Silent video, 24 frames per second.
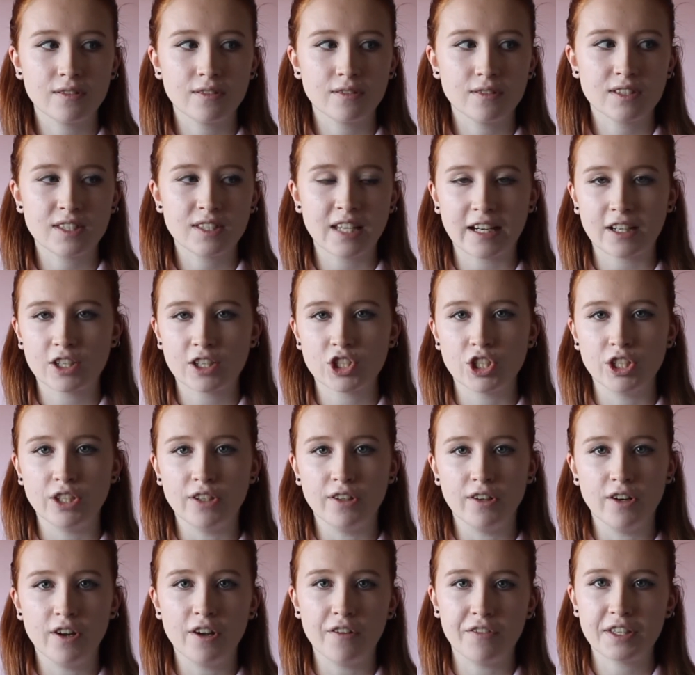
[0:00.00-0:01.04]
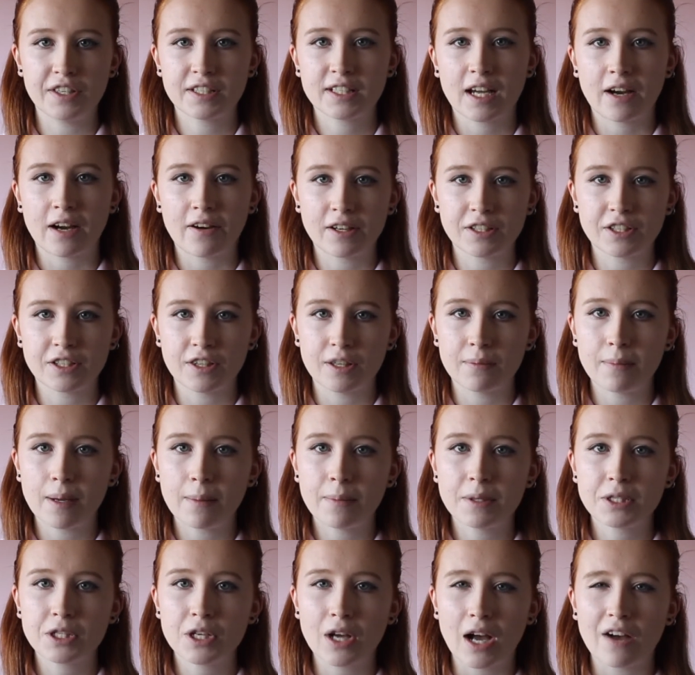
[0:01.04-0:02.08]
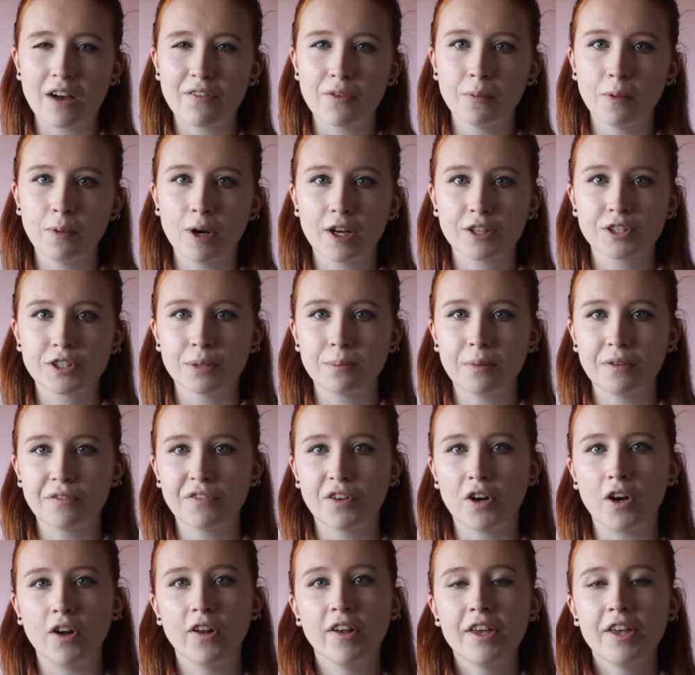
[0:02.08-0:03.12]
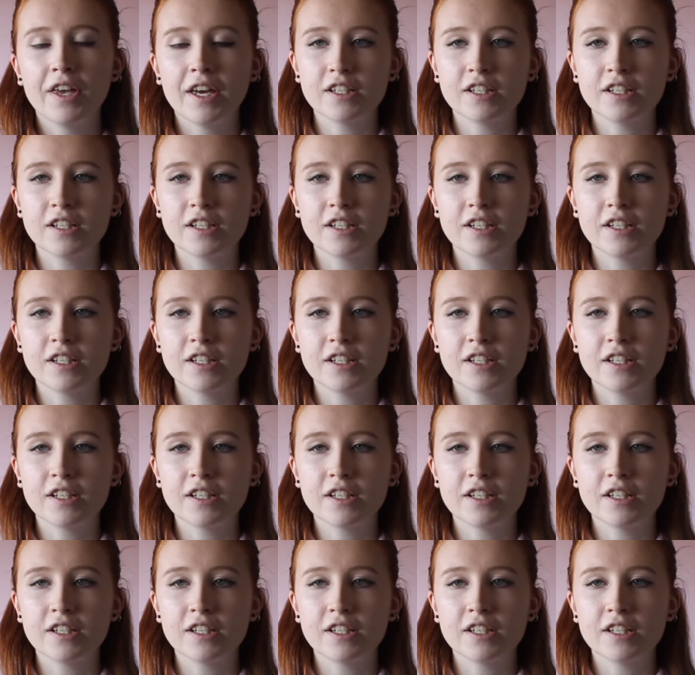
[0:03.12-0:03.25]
section of this character that maybe you haven't worked on before,